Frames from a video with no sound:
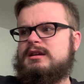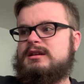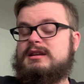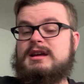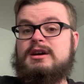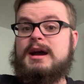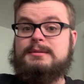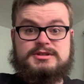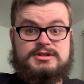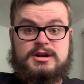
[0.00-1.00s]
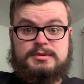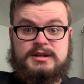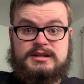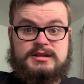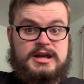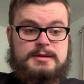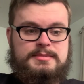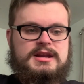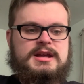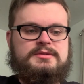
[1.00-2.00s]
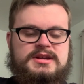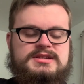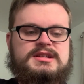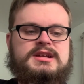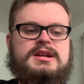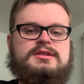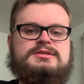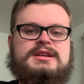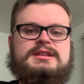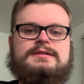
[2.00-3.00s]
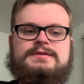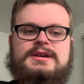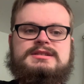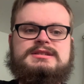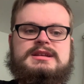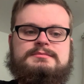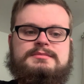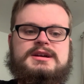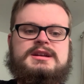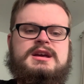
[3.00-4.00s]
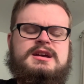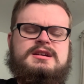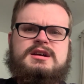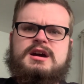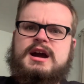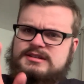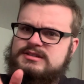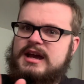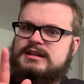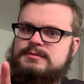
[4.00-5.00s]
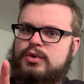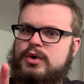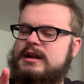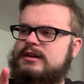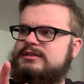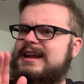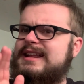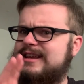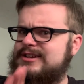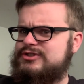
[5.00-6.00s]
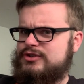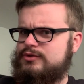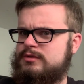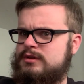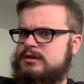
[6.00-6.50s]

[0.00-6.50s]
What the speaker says: Now, I started playing the campaign again recently, and it looks like they fixed it, but I just had to point out that issue.